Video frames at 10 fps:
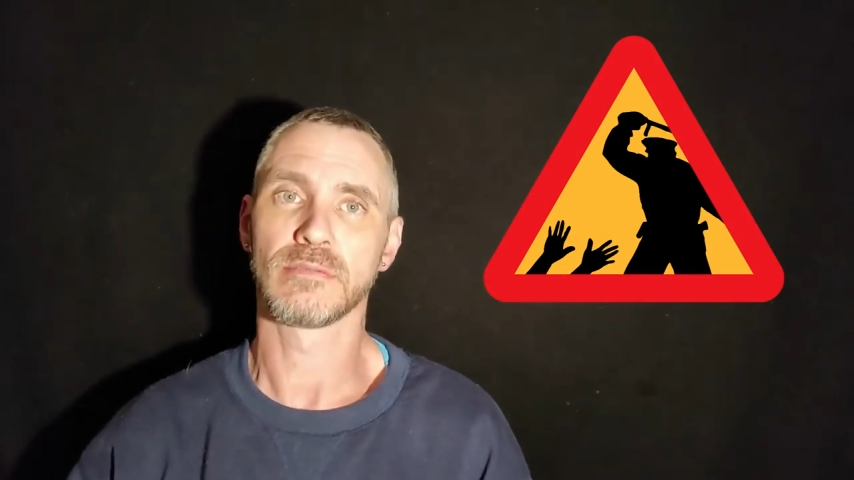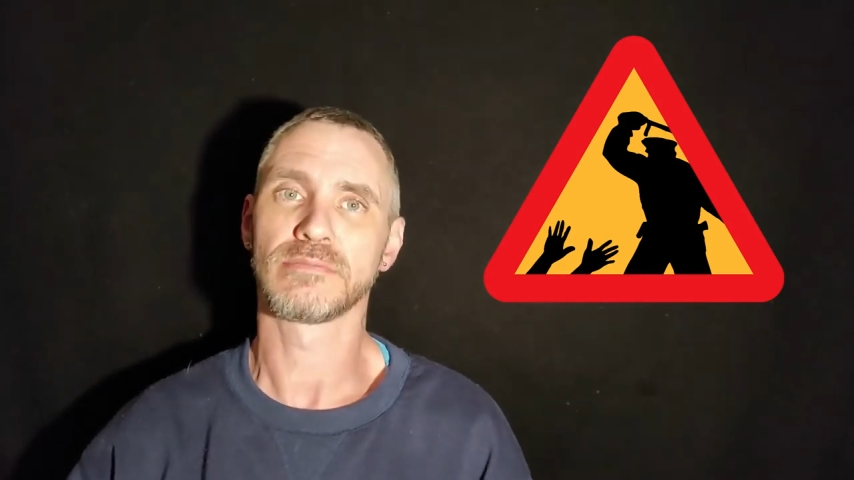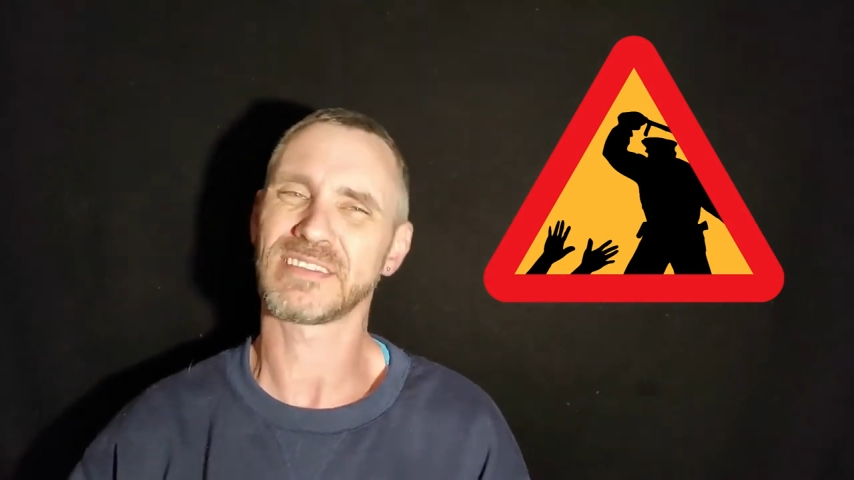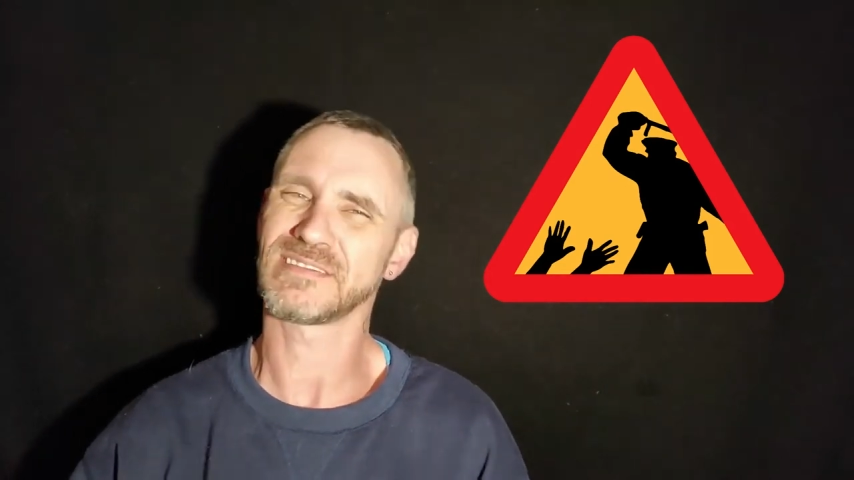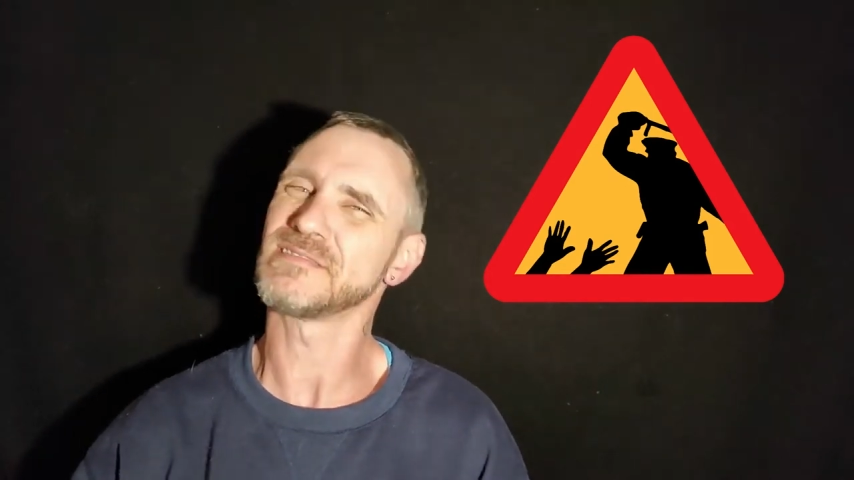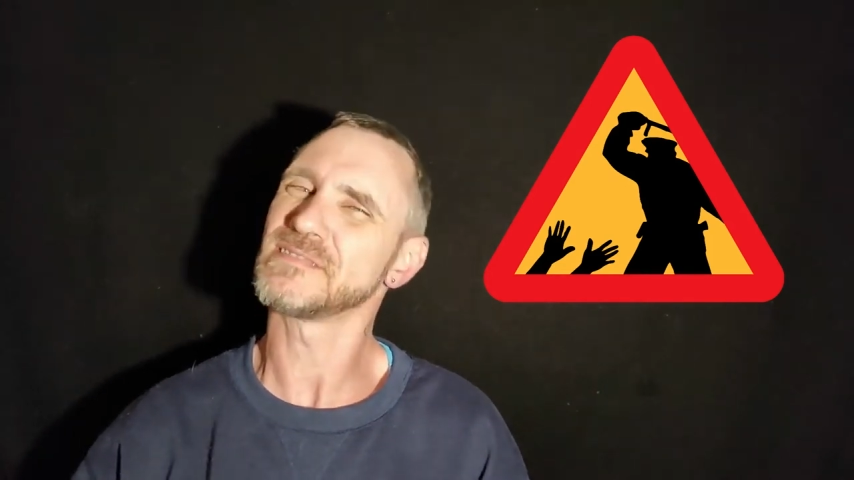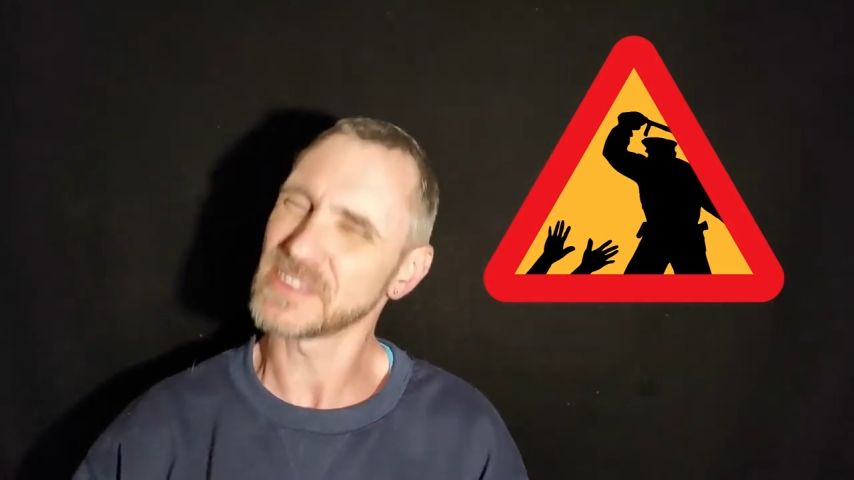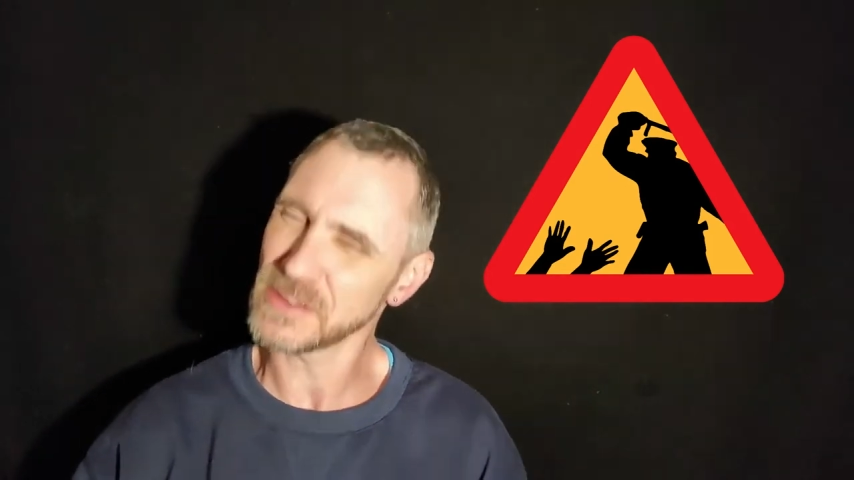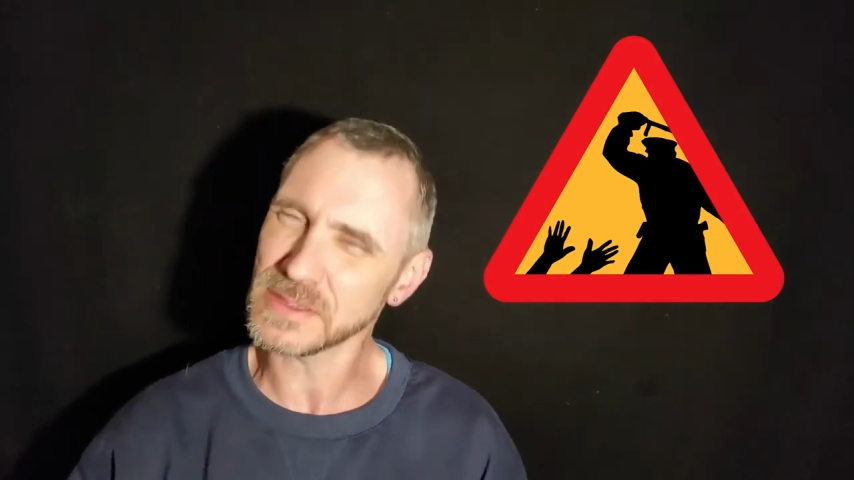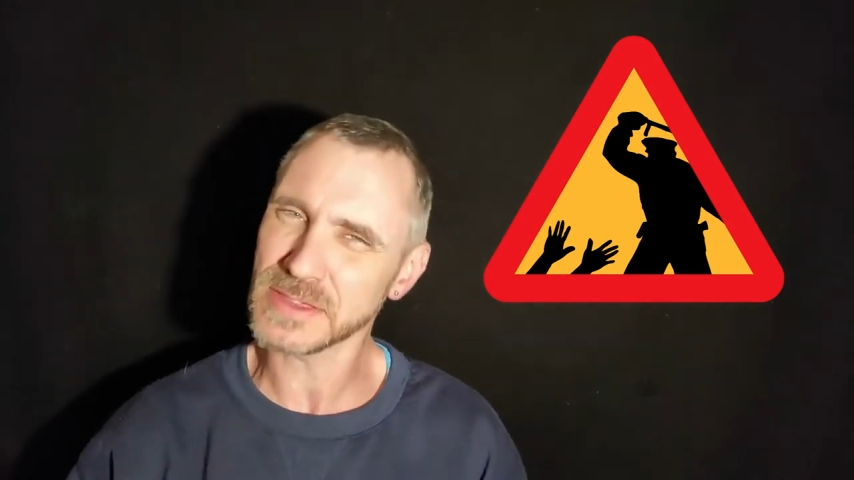that
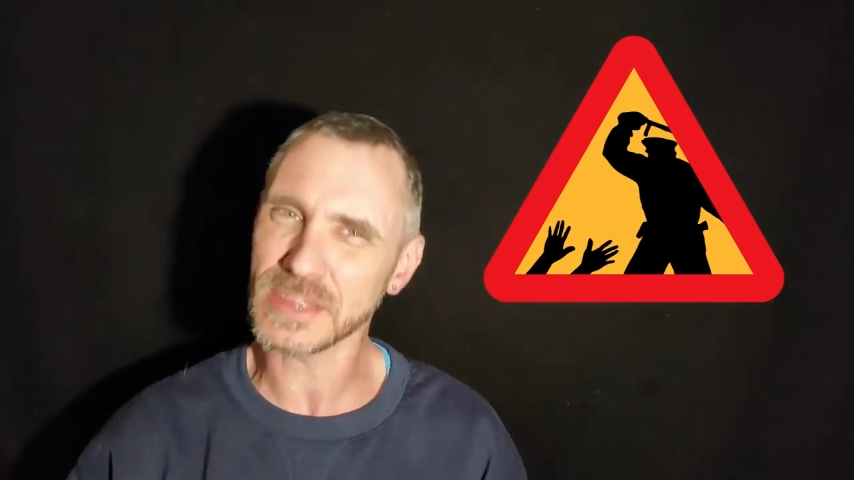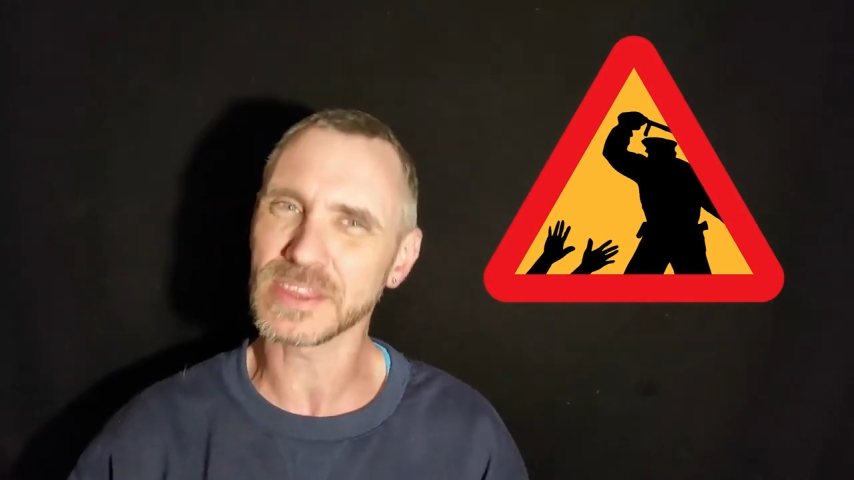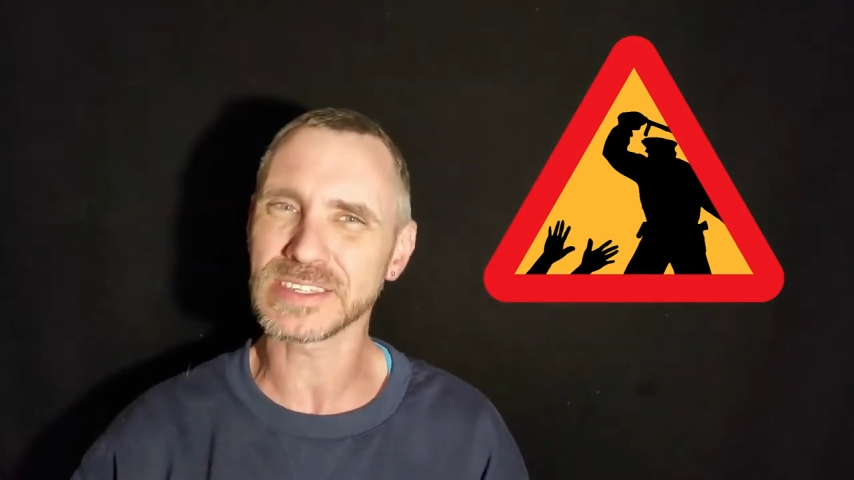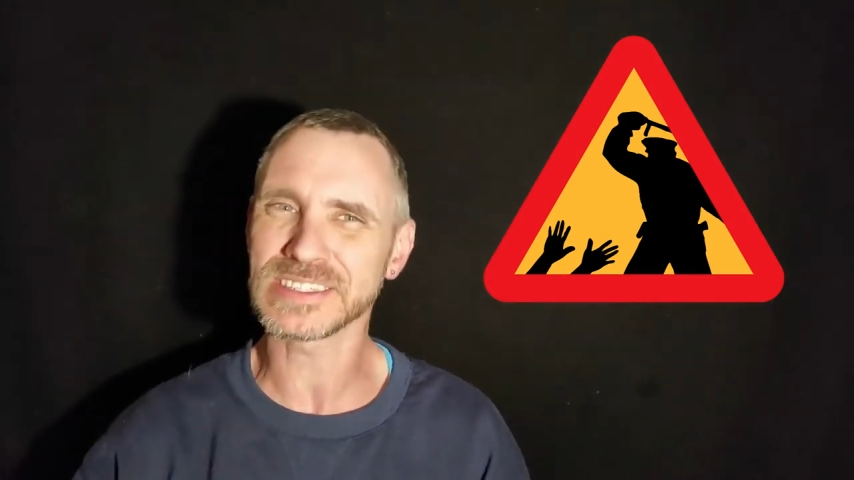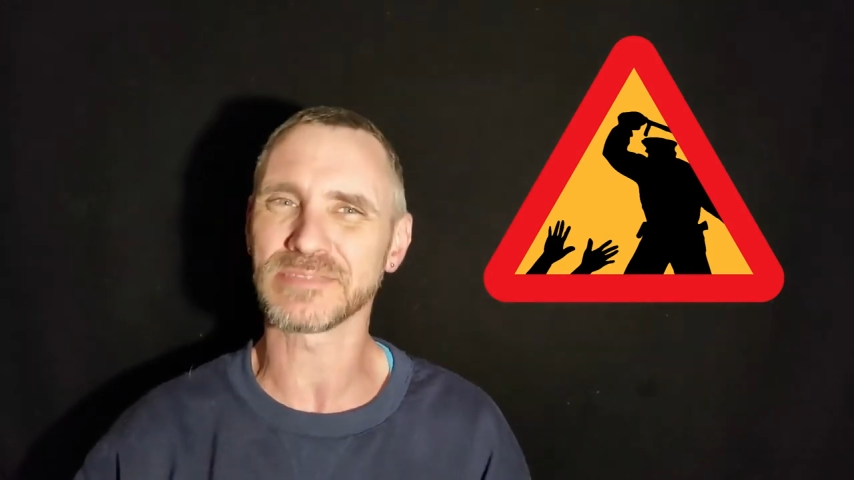you'd think this